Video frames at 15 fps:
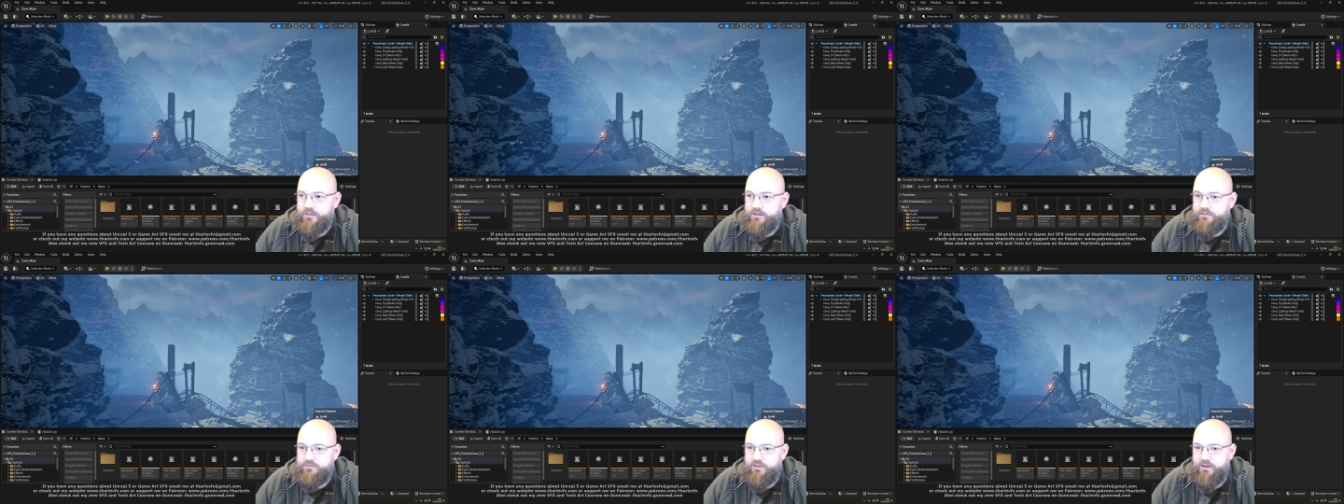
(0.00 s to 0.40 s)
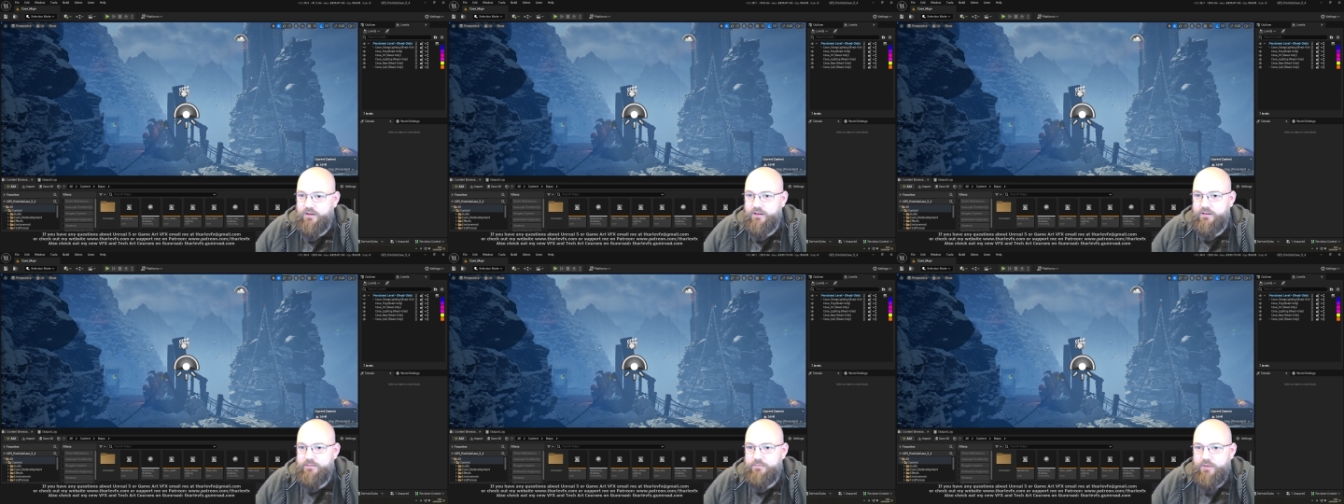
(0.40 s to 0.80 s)
if I
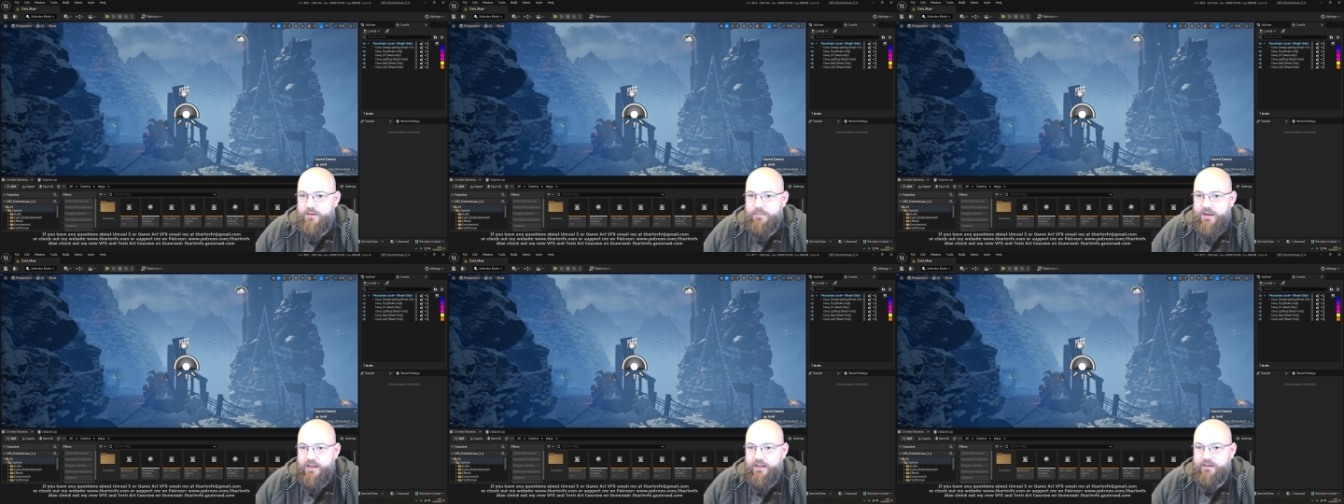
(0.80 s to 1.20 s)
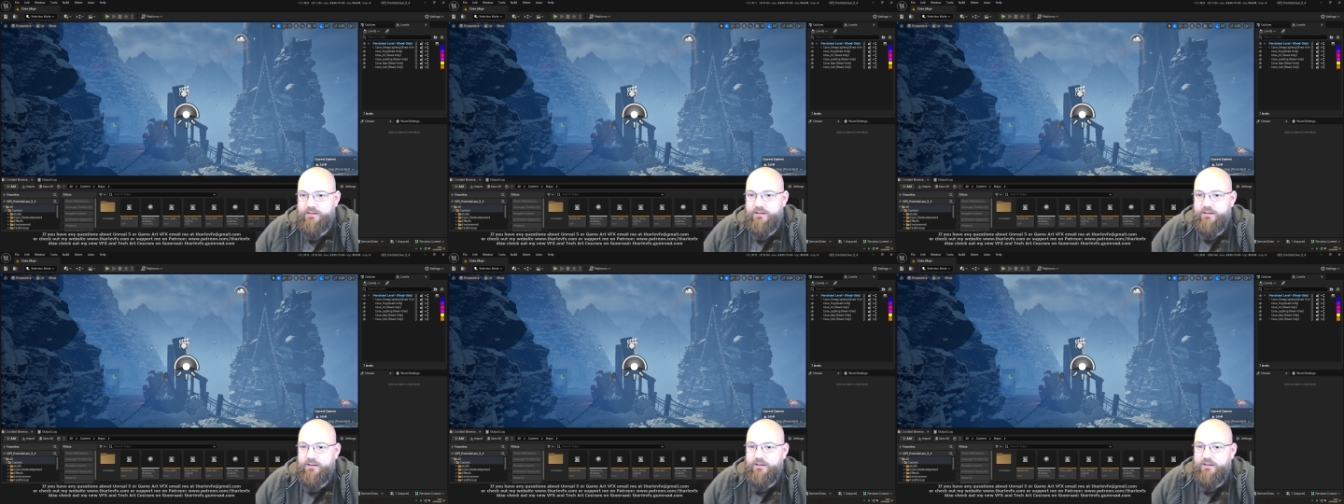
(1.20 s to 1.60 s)
put it back in,
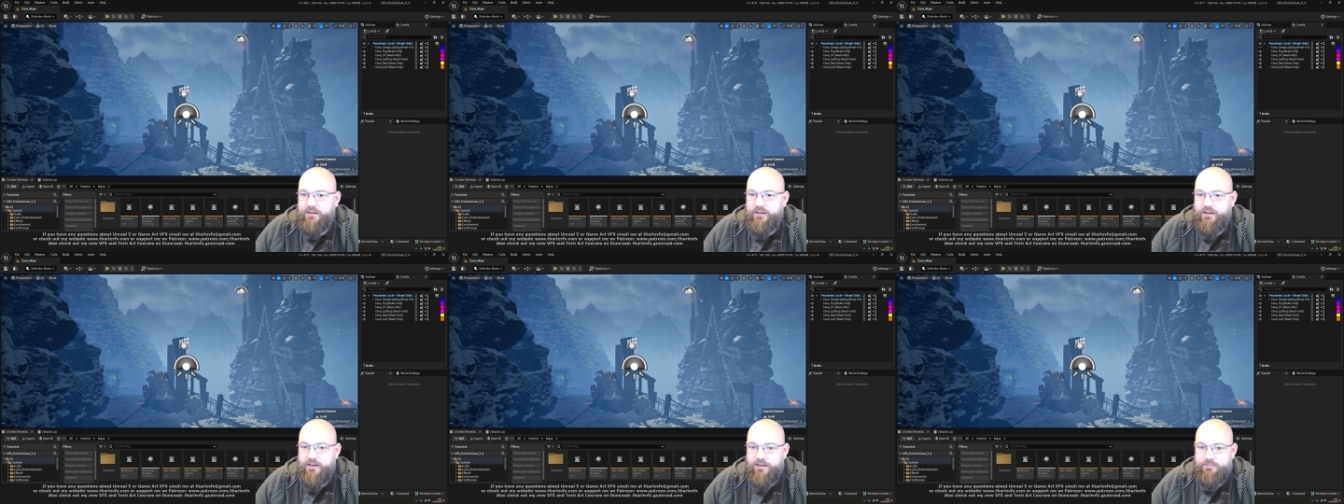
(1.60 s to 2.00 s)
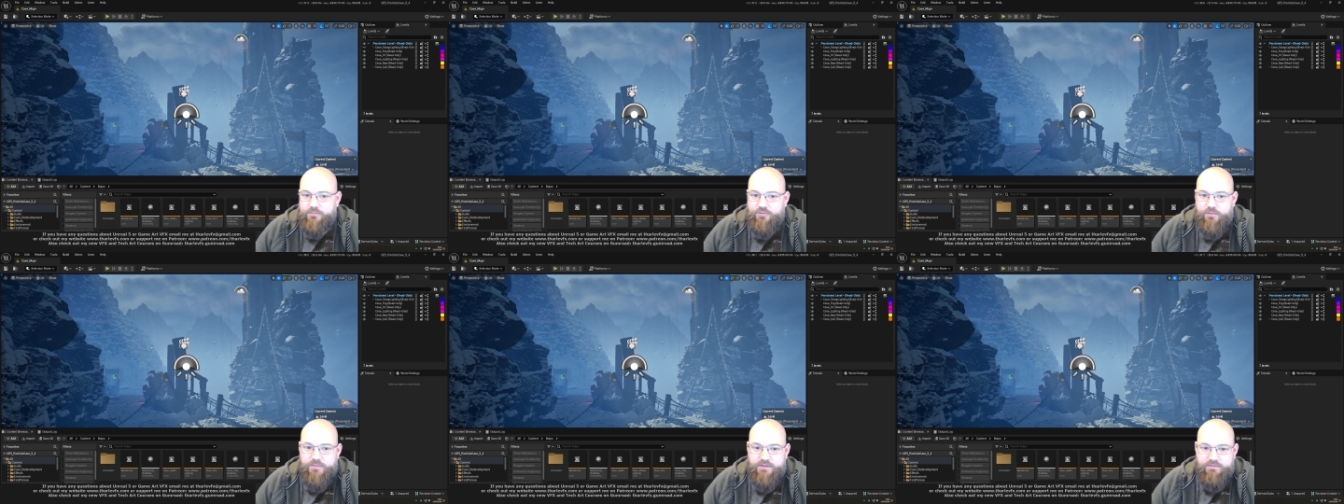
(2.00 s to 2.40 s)

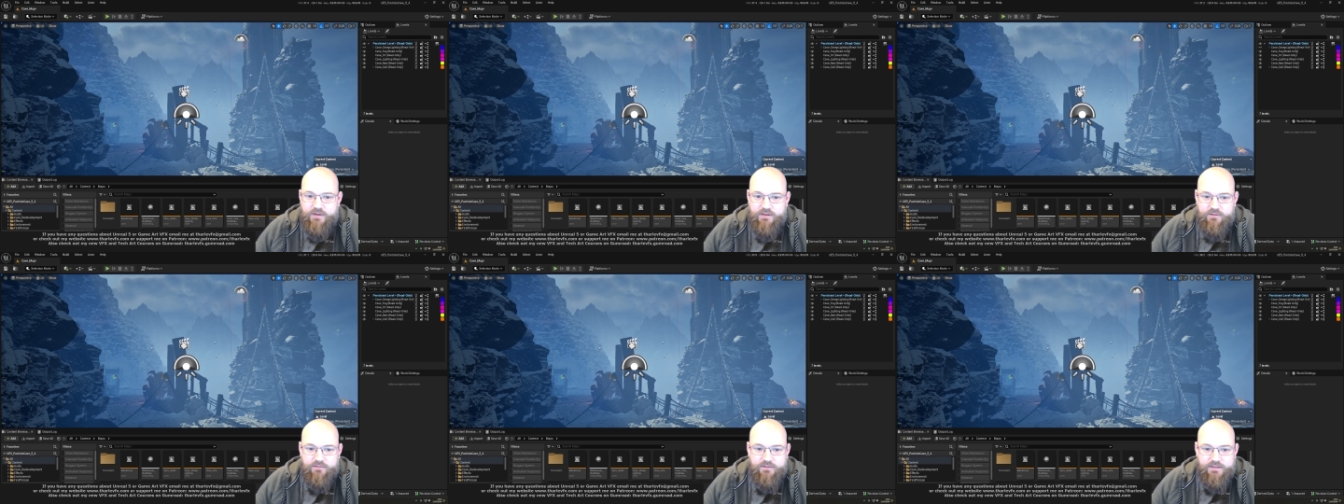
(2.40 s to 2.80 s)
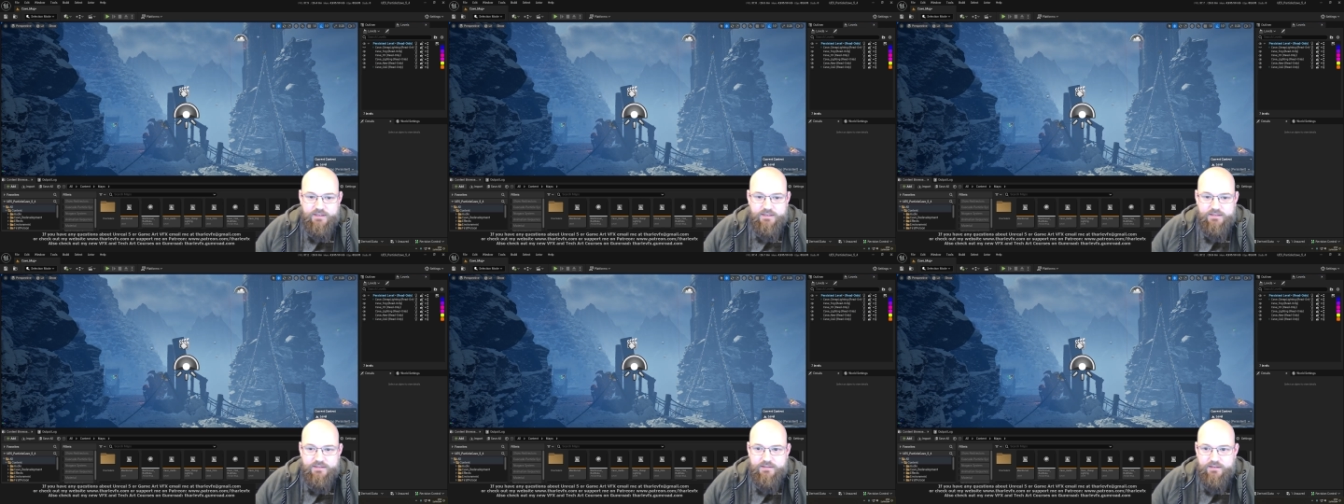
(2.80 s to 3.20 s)
from the original
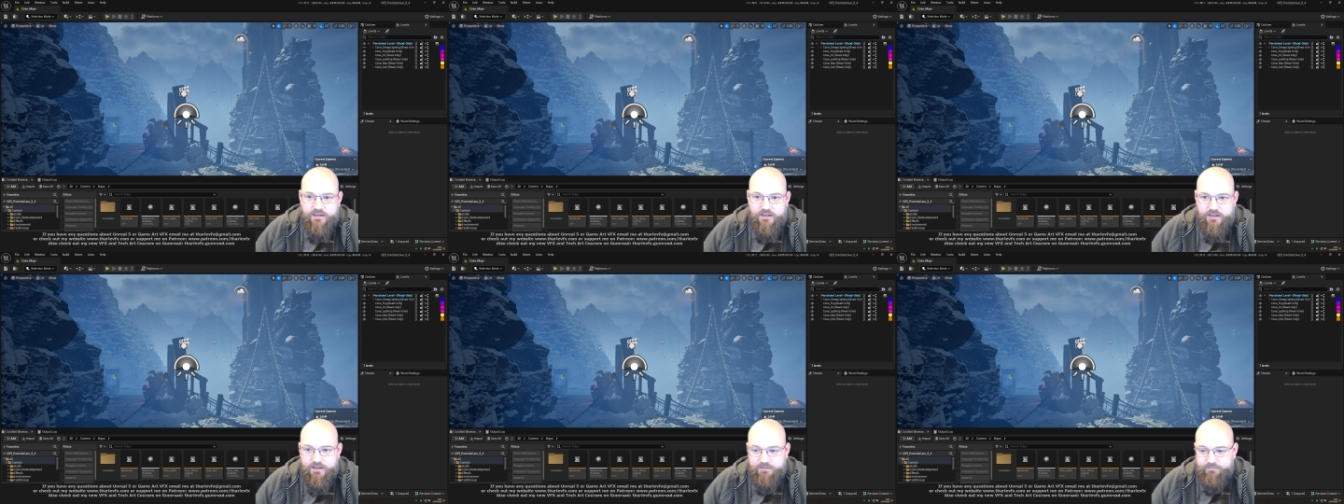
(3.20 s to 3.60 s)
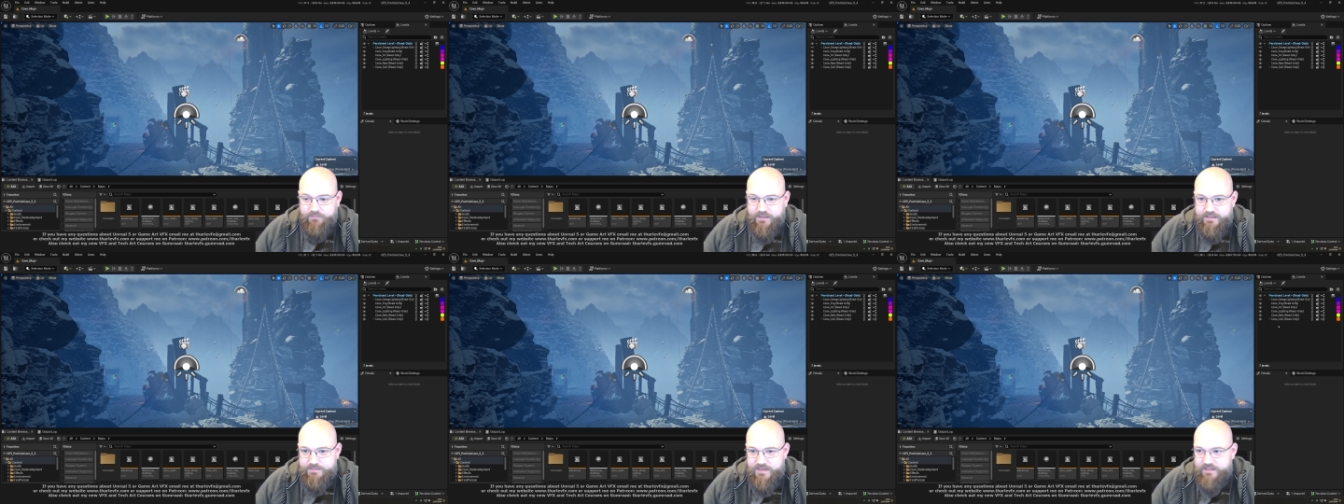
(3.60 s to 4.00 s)
is
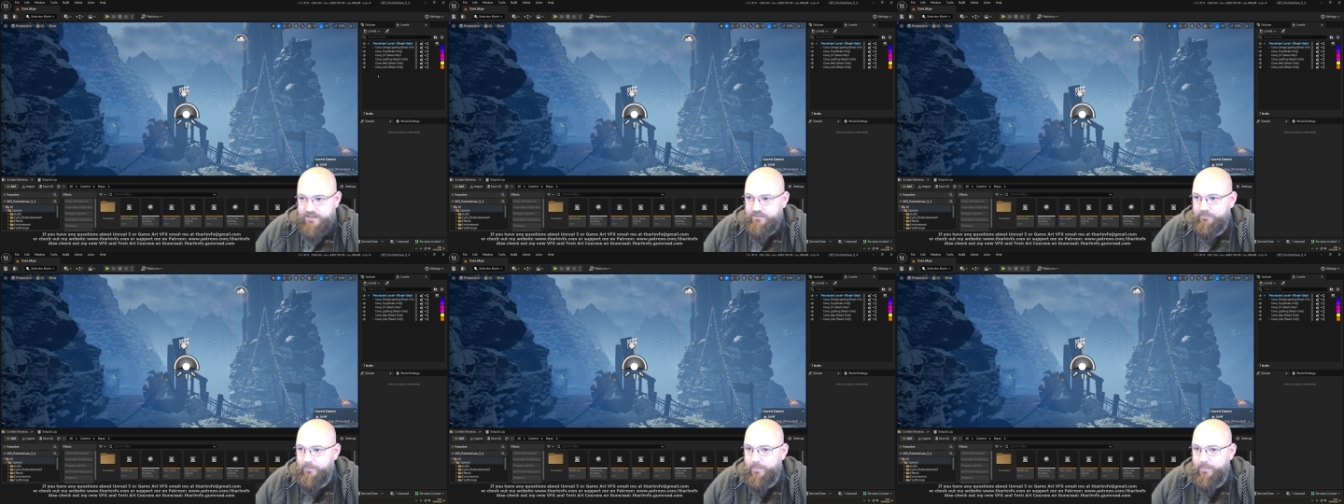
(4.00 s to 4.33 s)
missing.